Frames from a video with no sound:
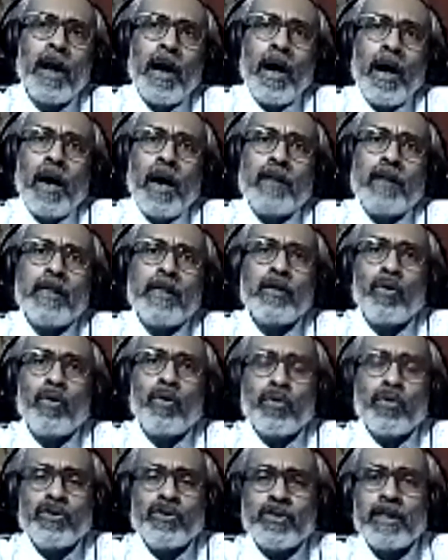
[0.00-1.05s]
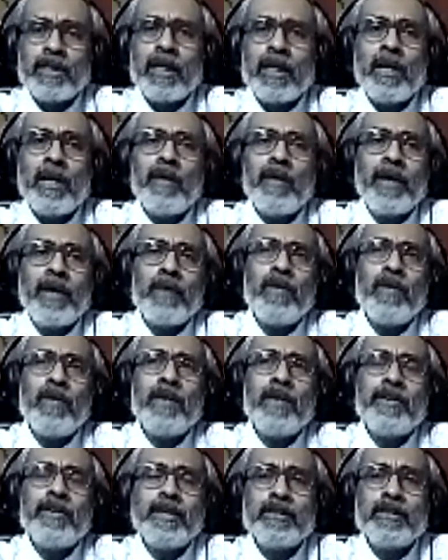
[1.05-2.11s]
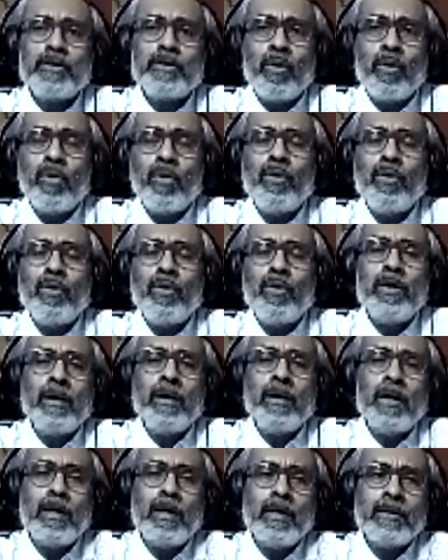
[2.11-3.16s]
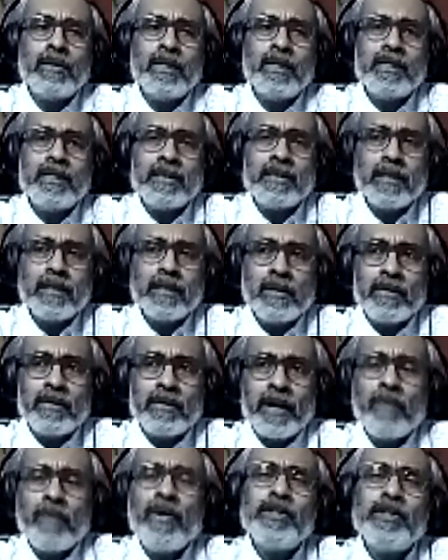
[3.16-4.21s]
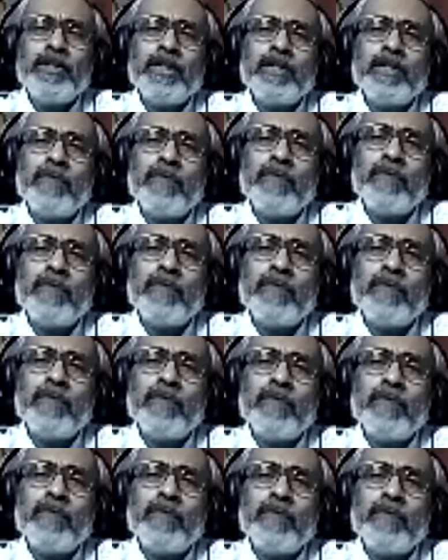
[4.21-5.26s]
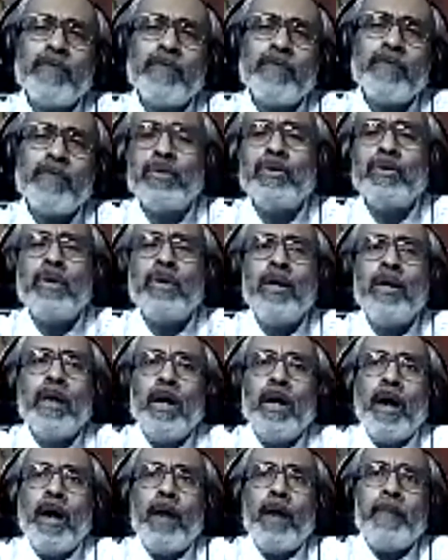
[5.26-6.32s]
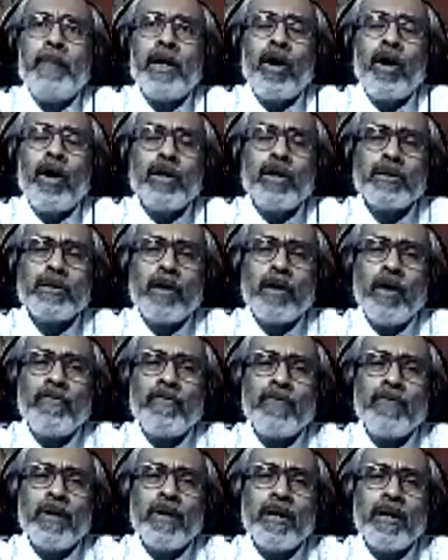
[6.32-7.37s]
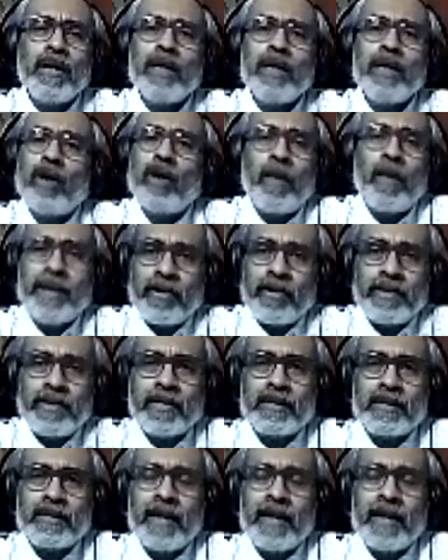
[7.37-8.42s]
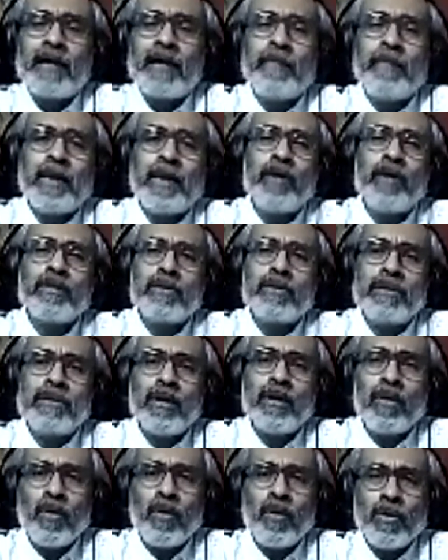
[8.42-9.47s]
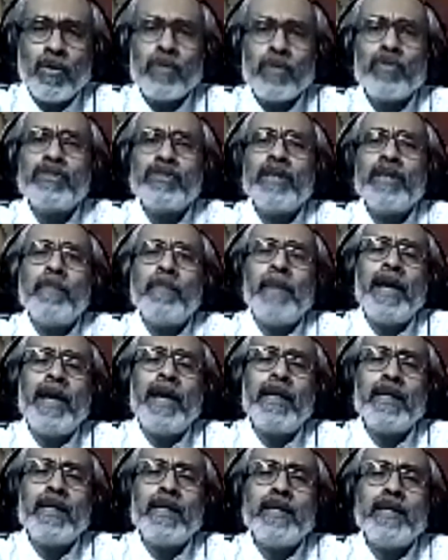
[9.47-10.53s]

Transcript: the coastal regulatory zone, uh, these regulations were not adhered to because of uh, economic reasons, like because the whole coastal belt is